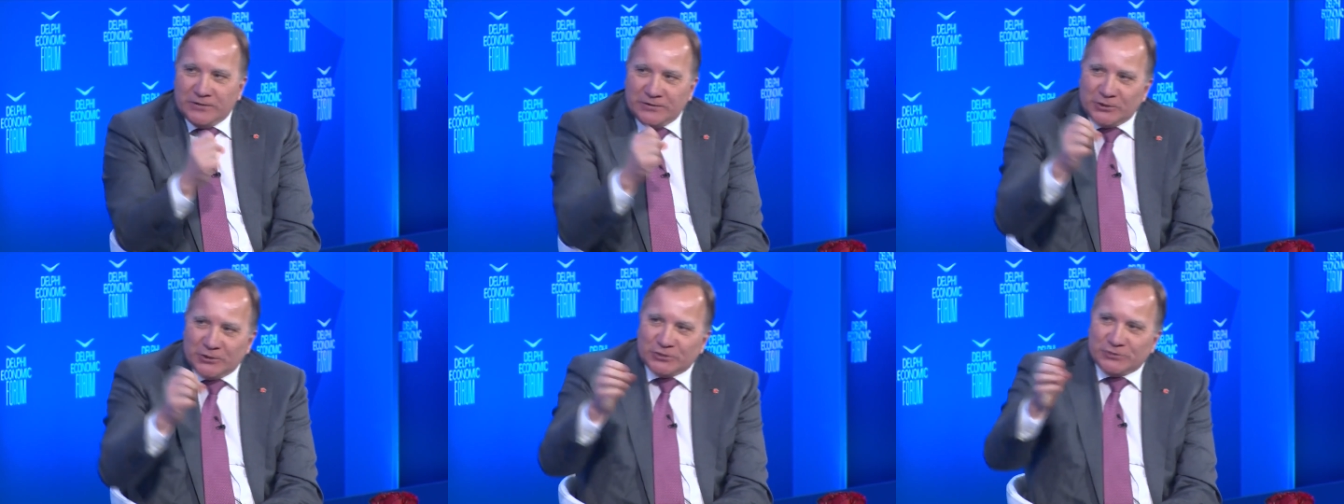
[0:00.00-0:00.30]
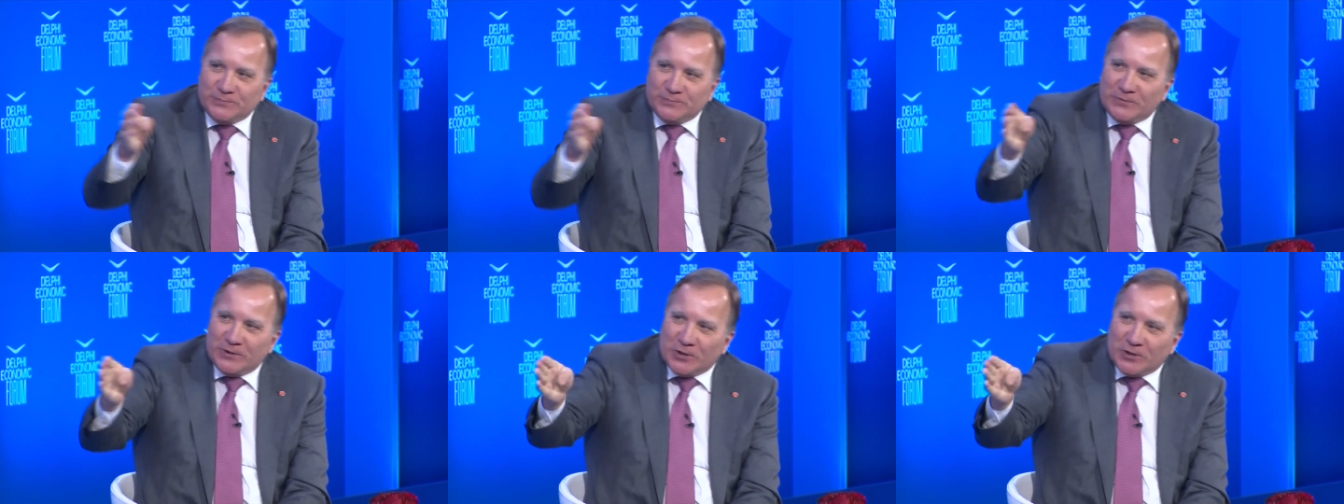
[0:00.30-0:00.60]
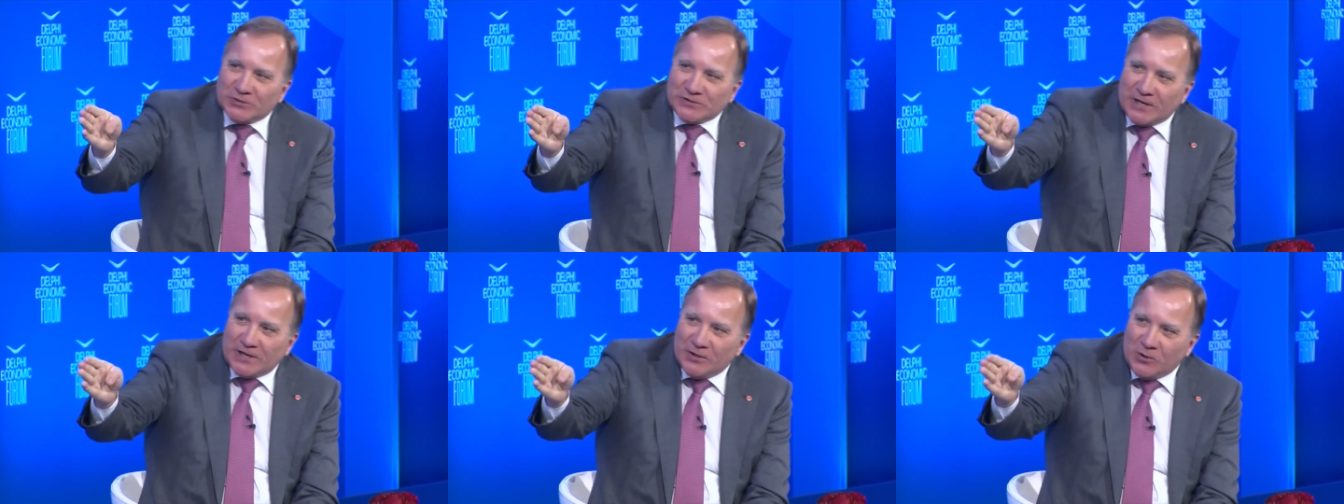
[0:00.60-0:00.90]
just
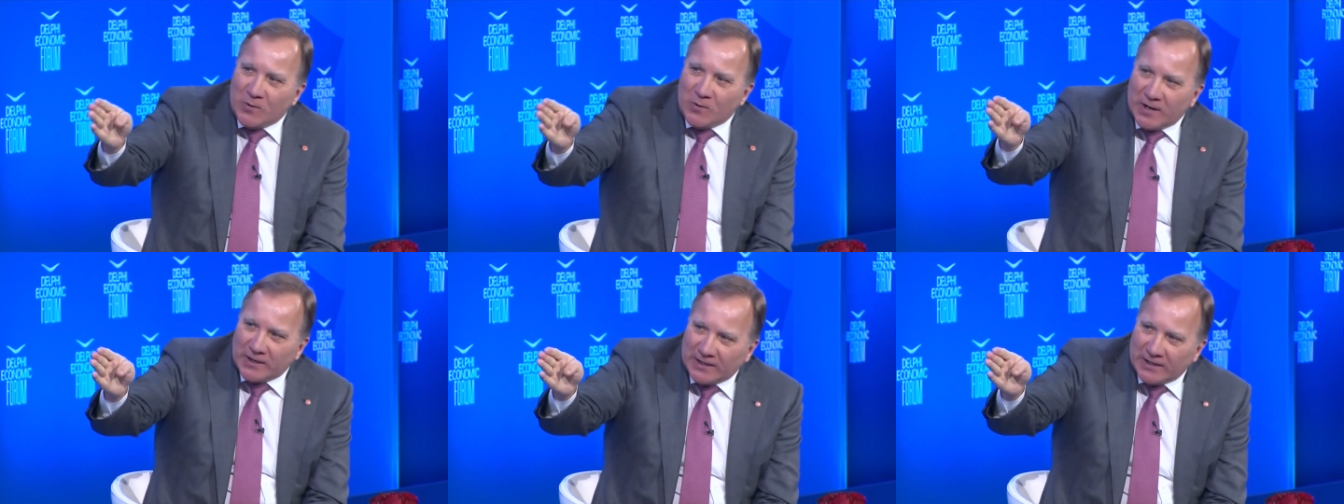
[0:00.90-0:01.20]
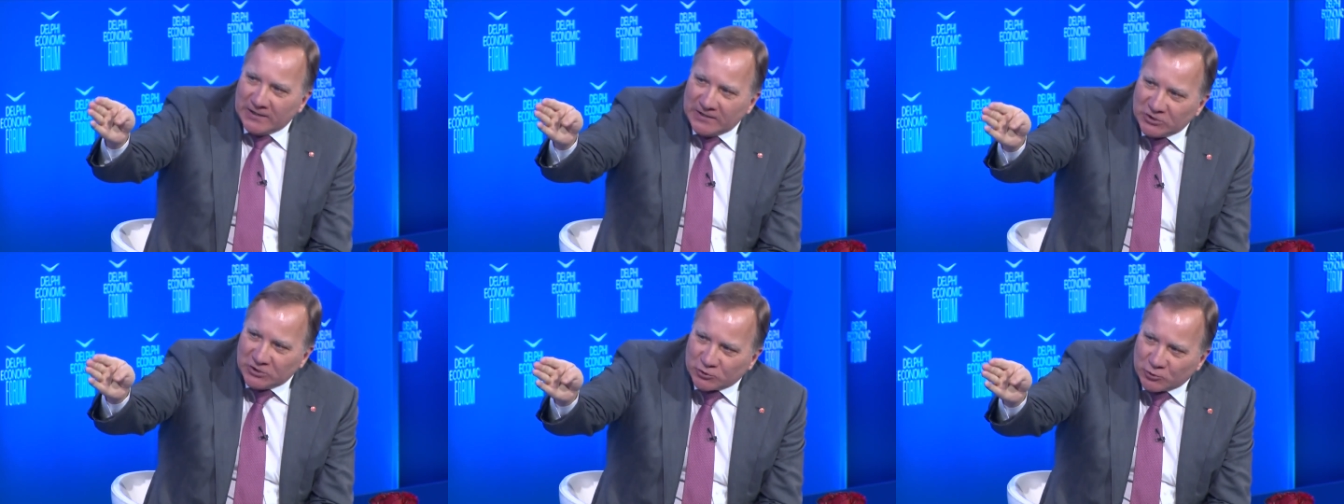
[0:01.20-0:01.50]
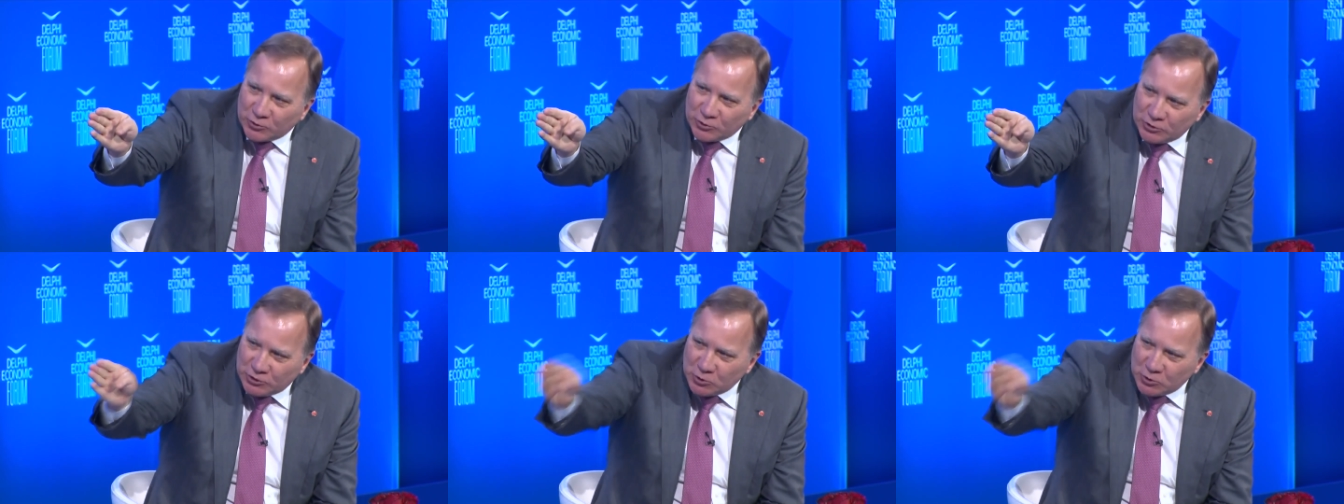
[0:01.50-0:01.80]
because I know I can
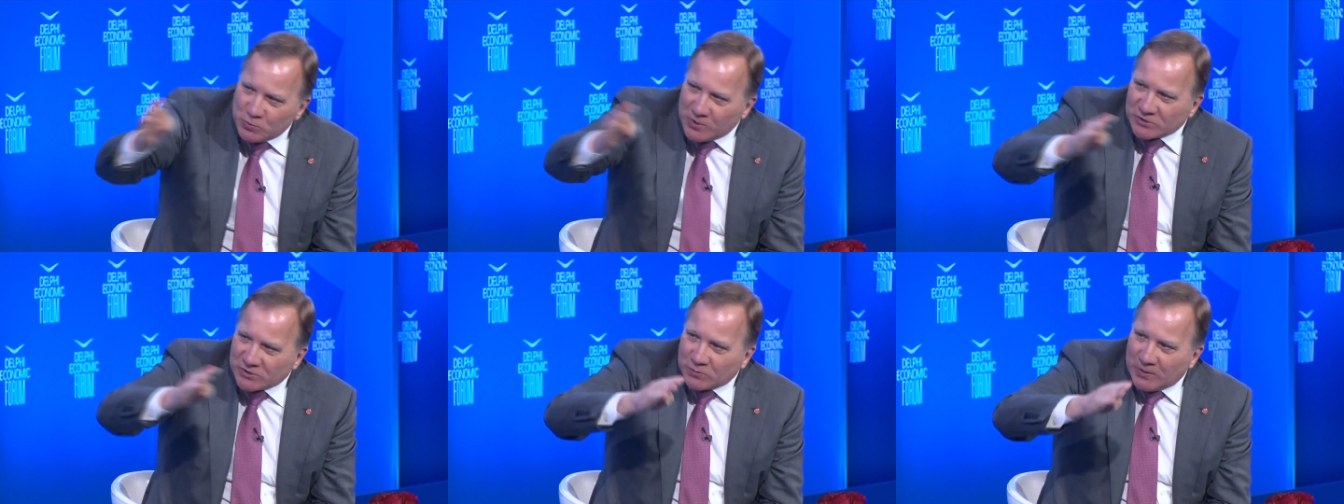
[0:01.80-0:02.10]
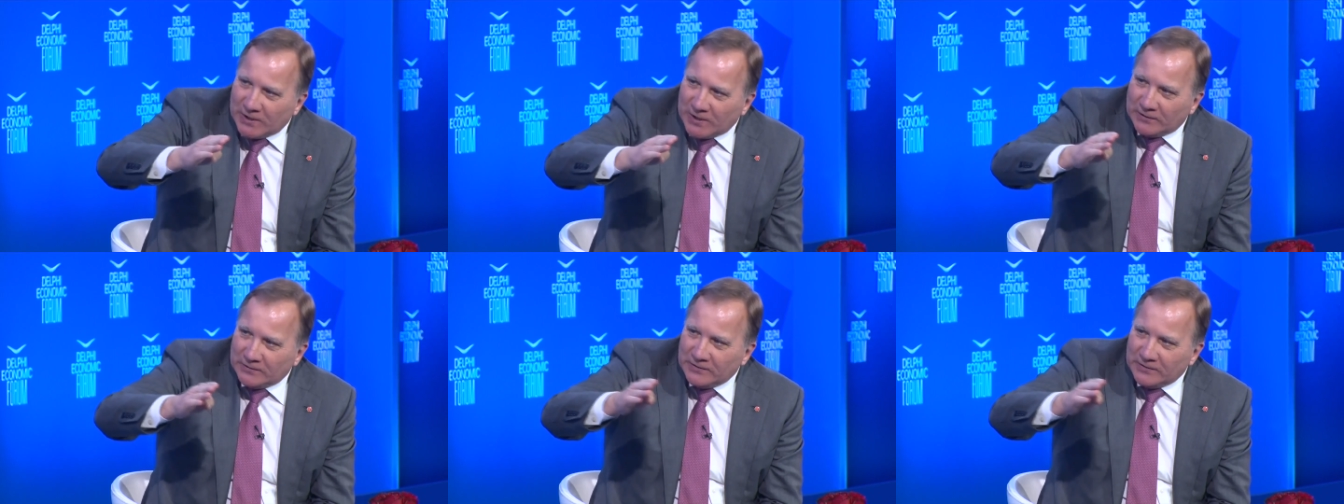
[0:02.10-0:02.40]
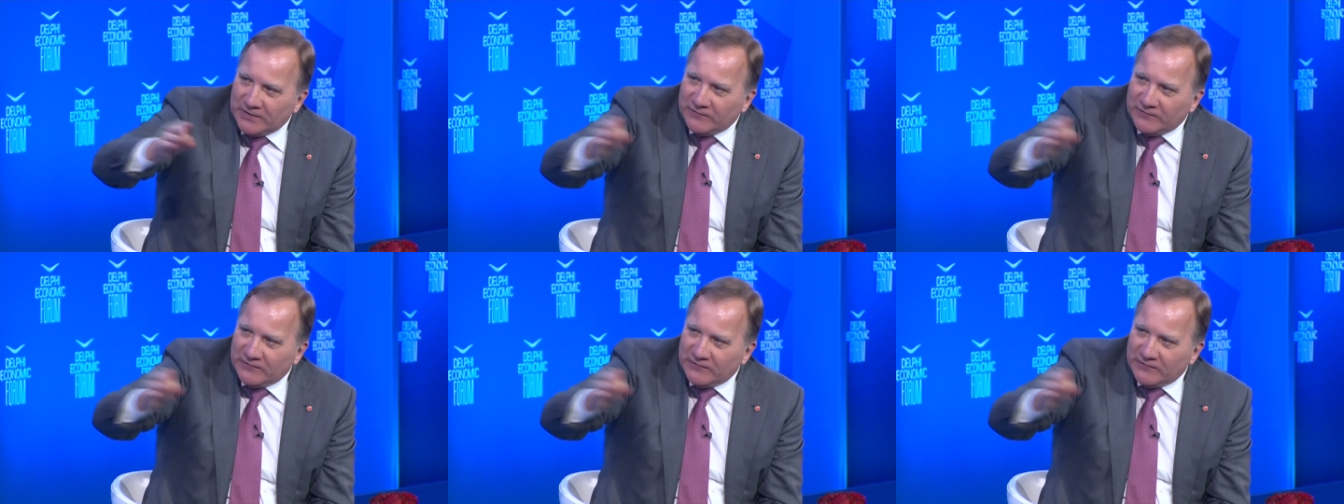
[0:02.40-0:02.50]
destroy you as well.